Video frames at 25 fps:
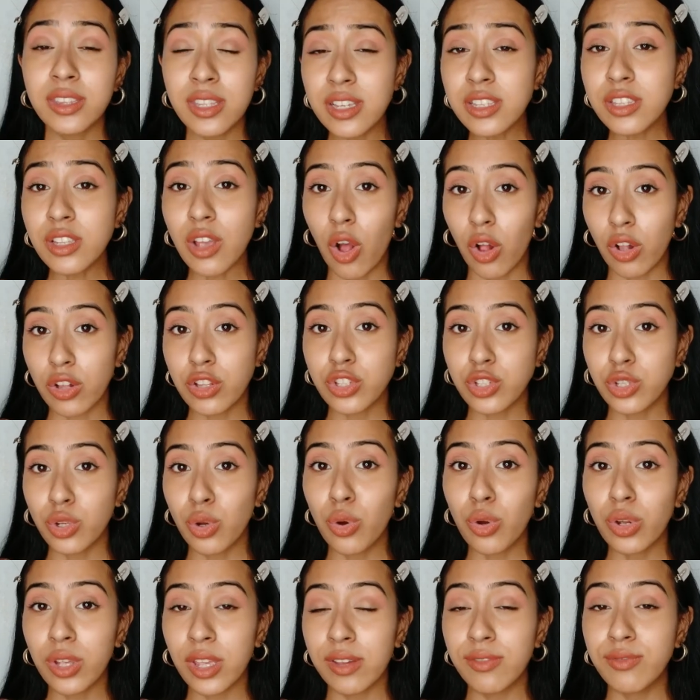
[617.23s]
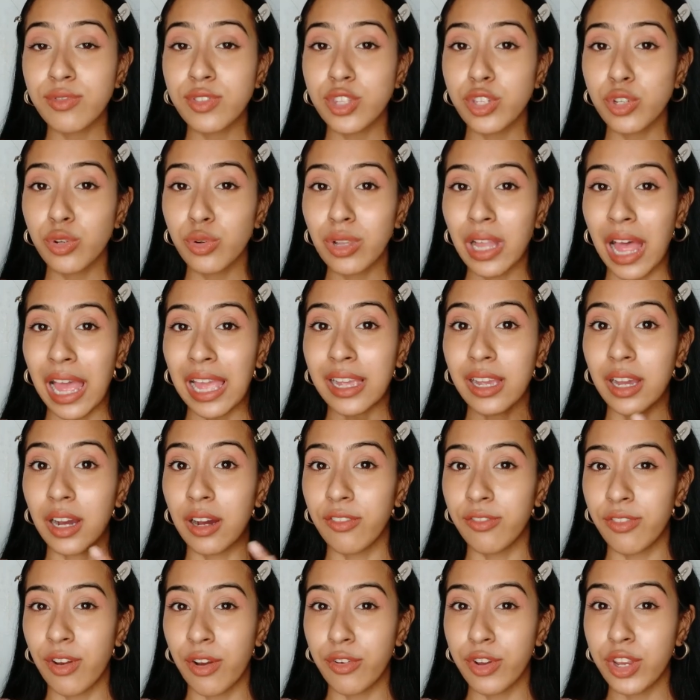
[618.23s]
This also gives you like
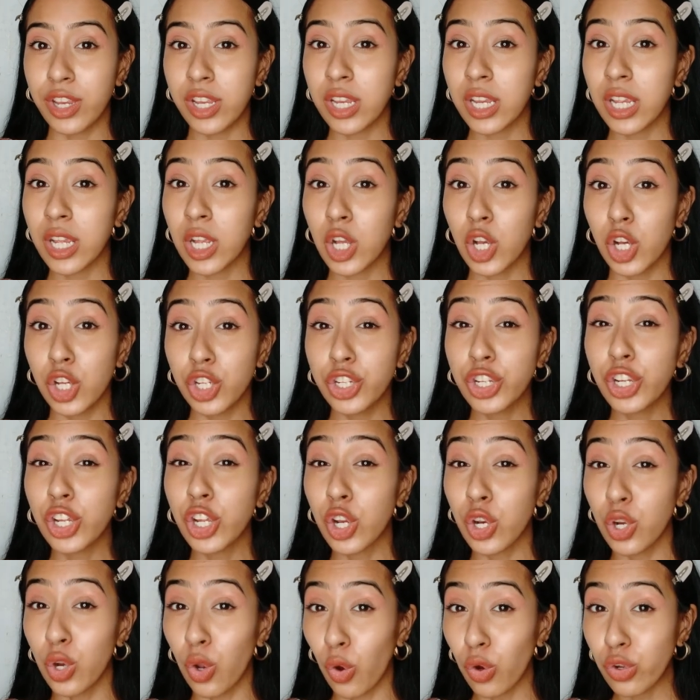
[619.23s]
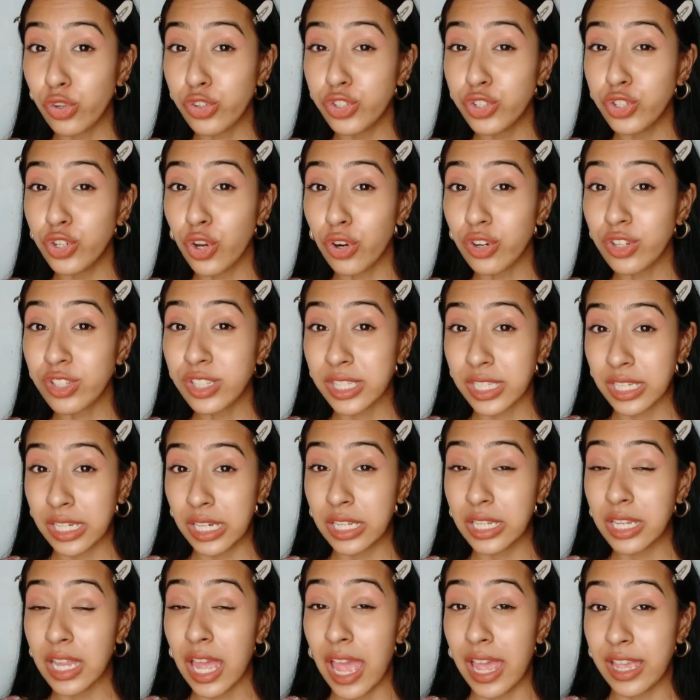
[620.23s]
a very good glow to your
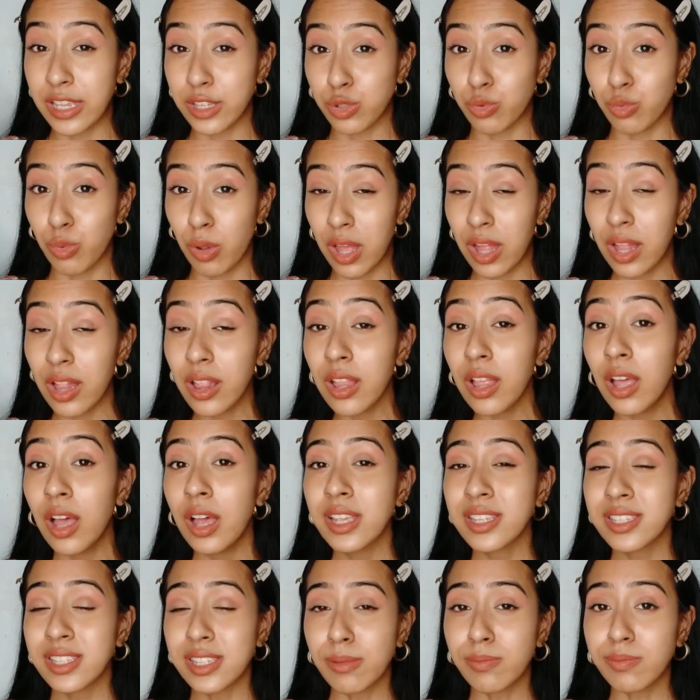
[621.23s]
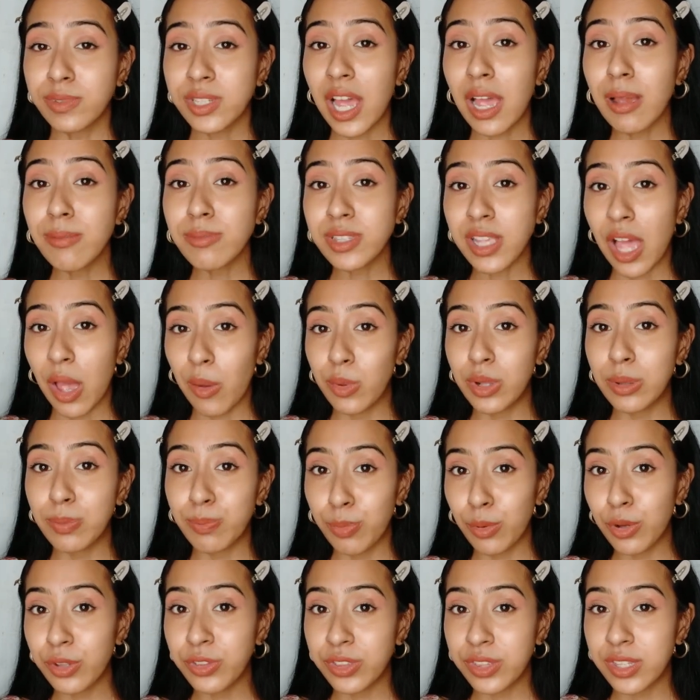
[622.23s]
skin as well. Sometimes I will
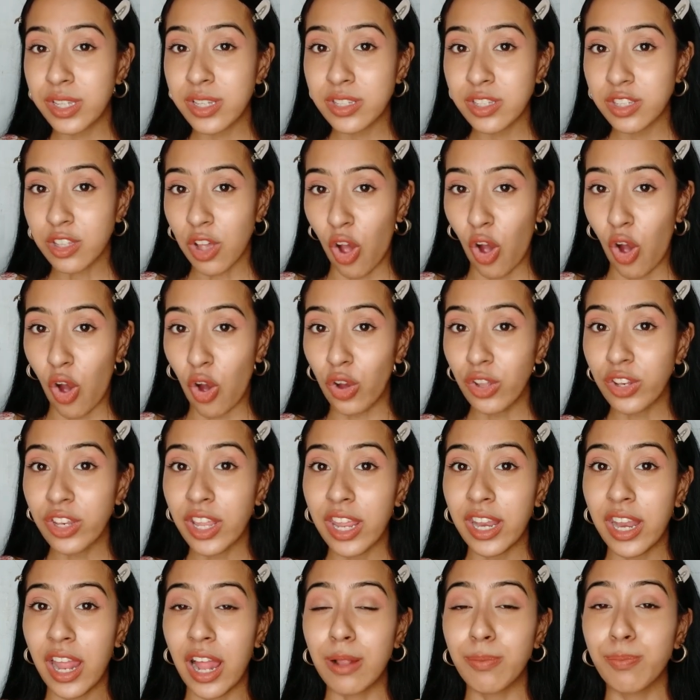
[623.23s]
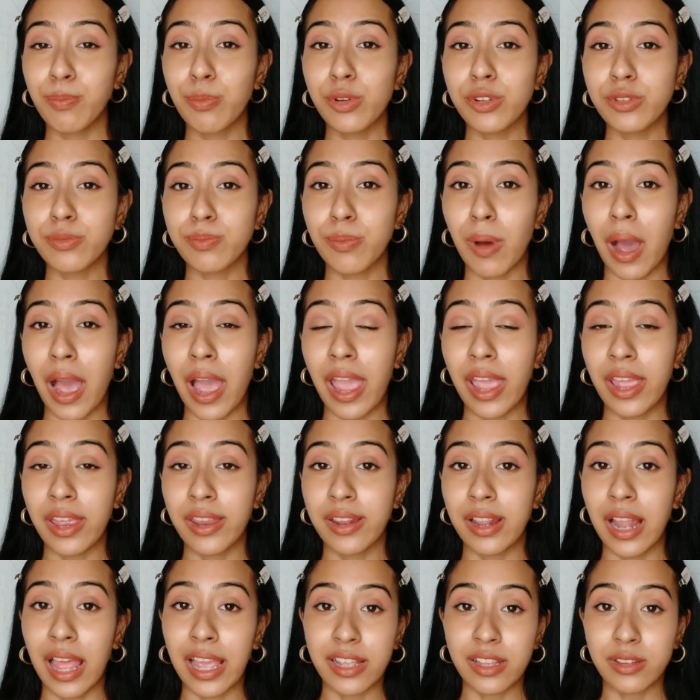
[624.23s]
put this on and I'll put my
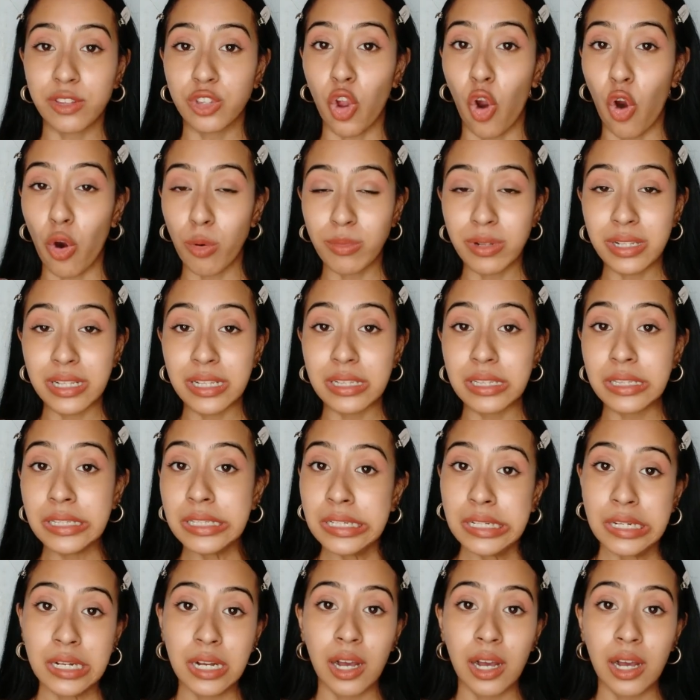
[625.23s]
like normal